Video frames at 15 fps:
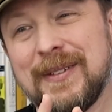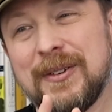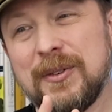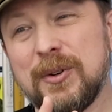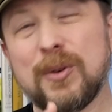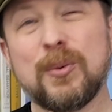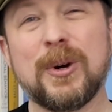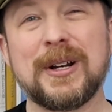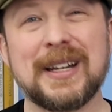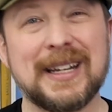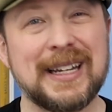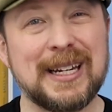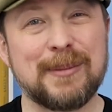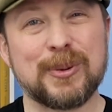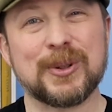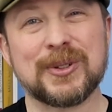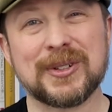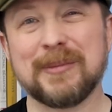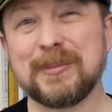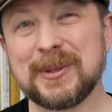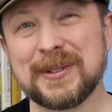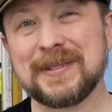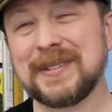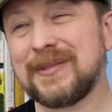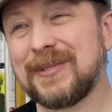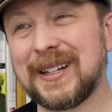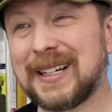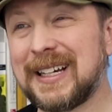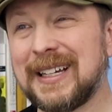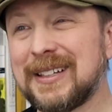or 1 knee push-up if
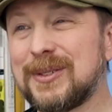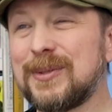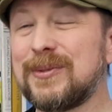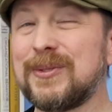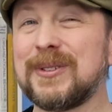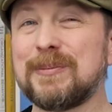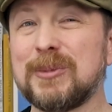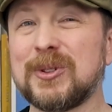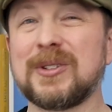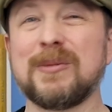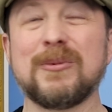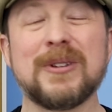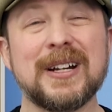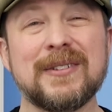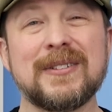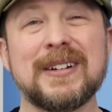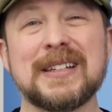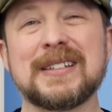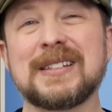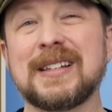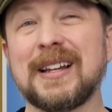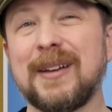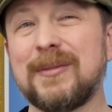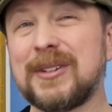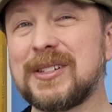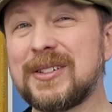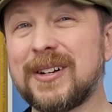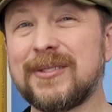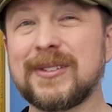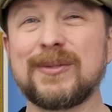I can't do a full push-up. Whatever it is, I'm going to
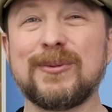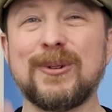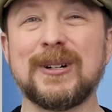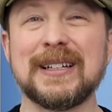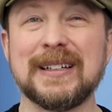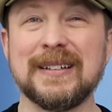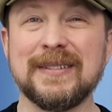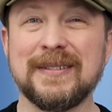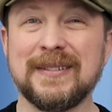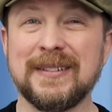start with 1.